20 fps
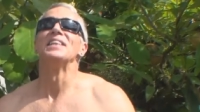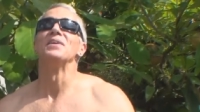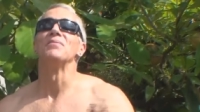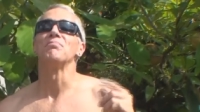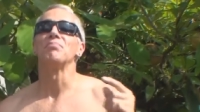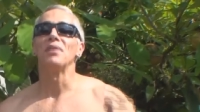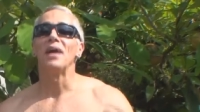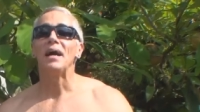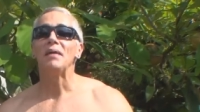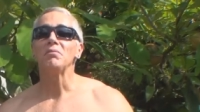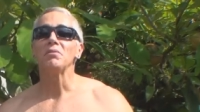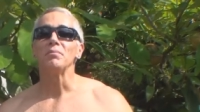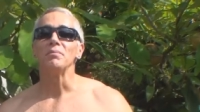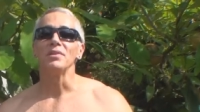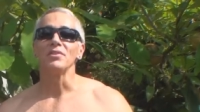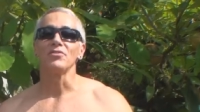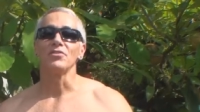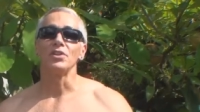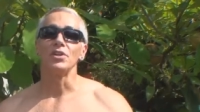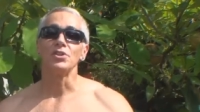The problem
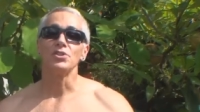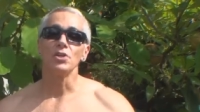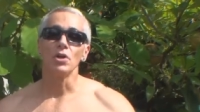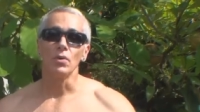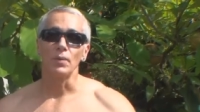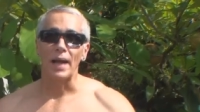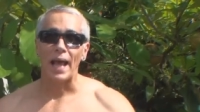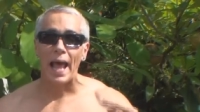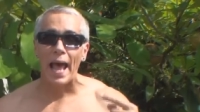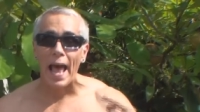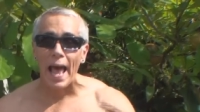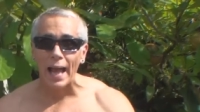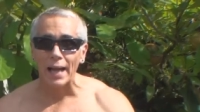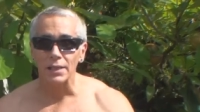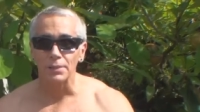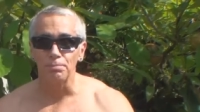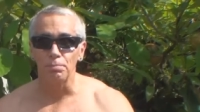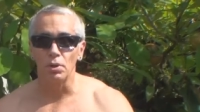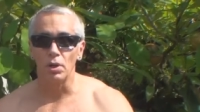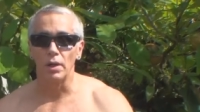is the don't
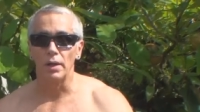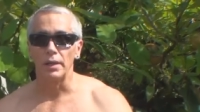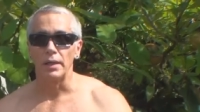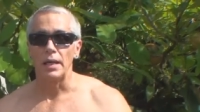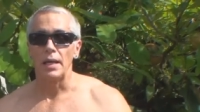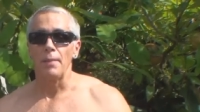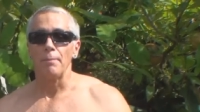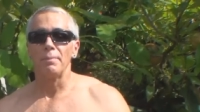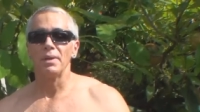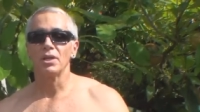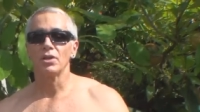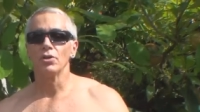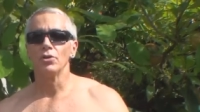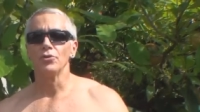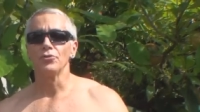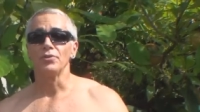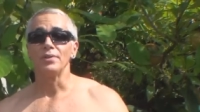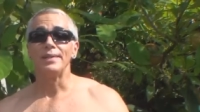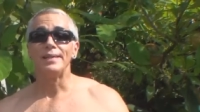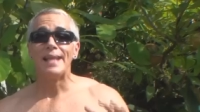act part
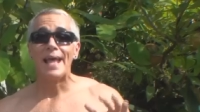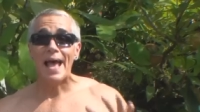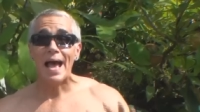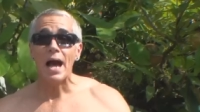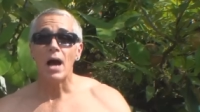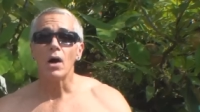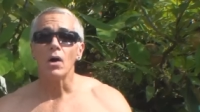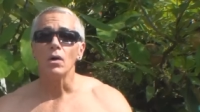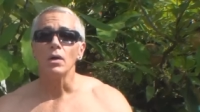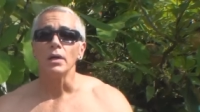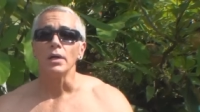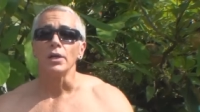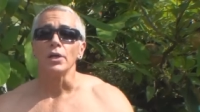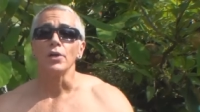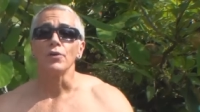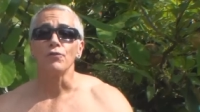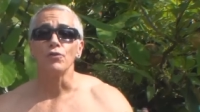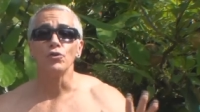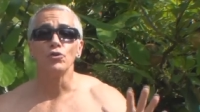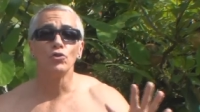because now
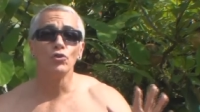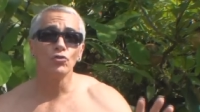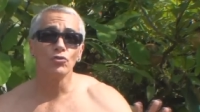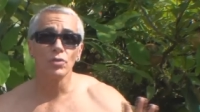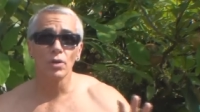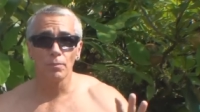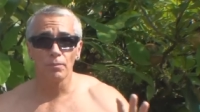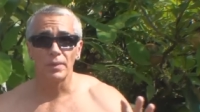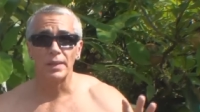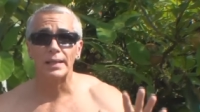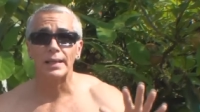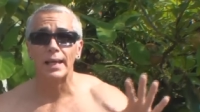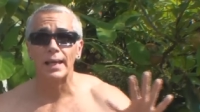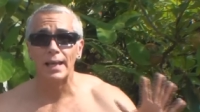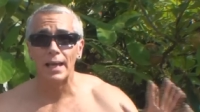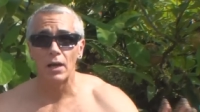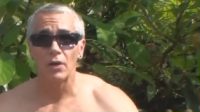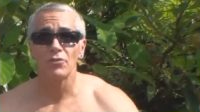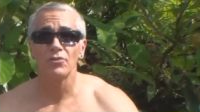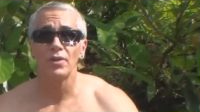if you do something
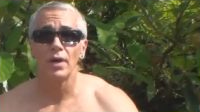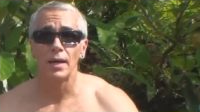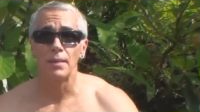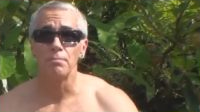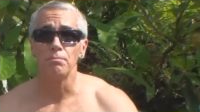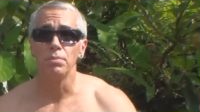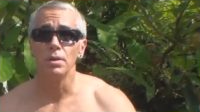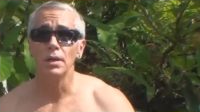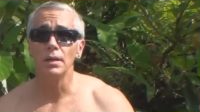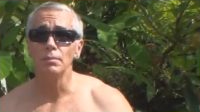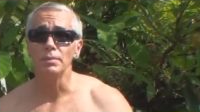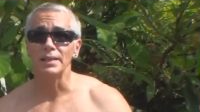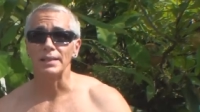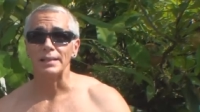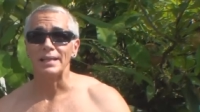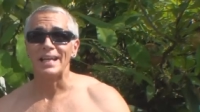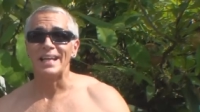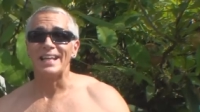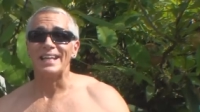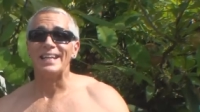gay outside in
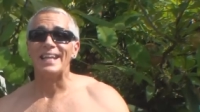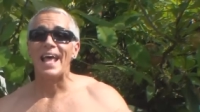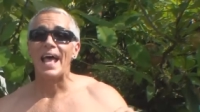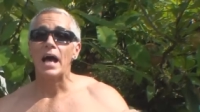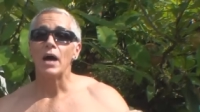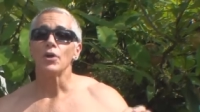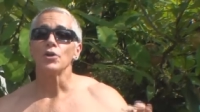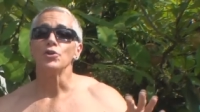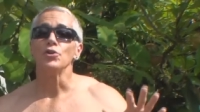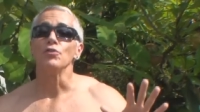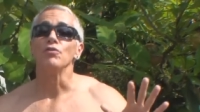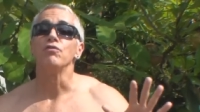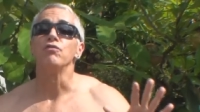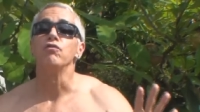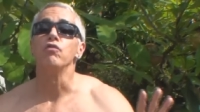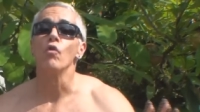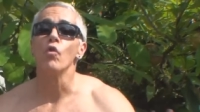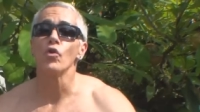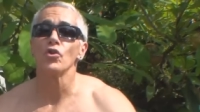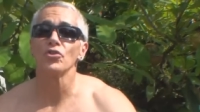public, now you're
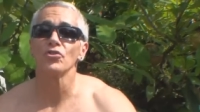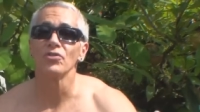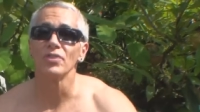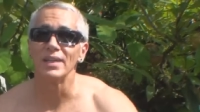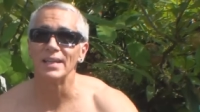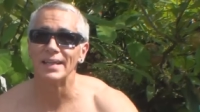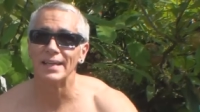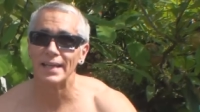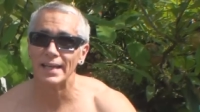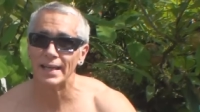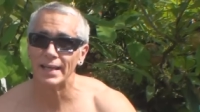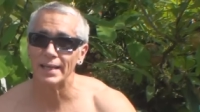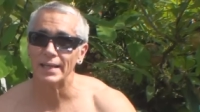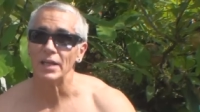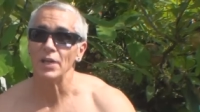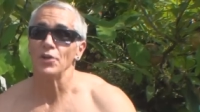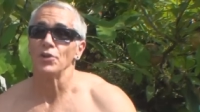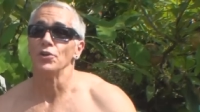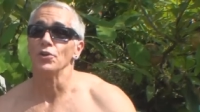forcing gay.